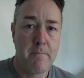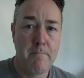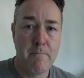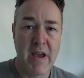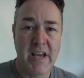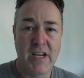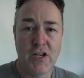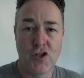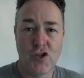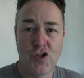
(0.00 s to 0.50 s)

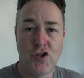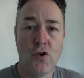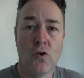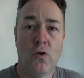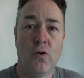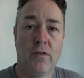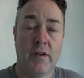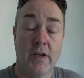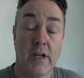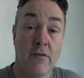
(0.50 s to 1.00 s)
make
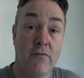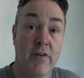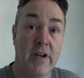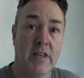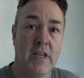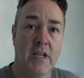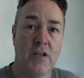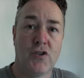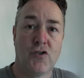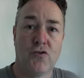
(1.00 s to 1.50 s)
sure that you
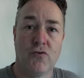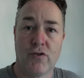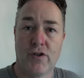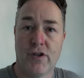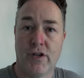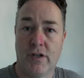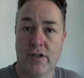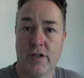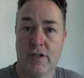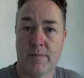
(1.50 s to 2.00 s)
read the
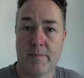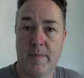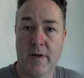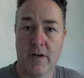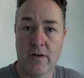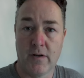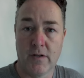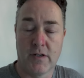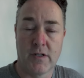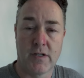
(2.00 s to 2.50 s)
instructions
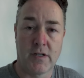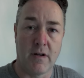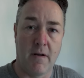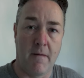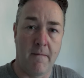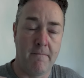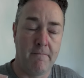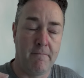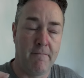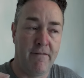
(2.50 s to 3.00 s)

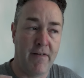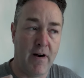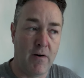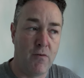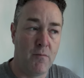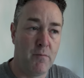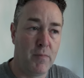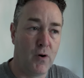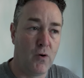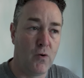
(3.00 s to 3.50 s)
because
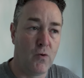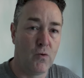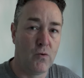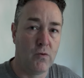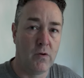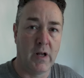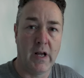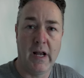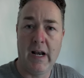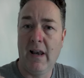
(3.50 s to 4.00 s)
Farrow & Ball,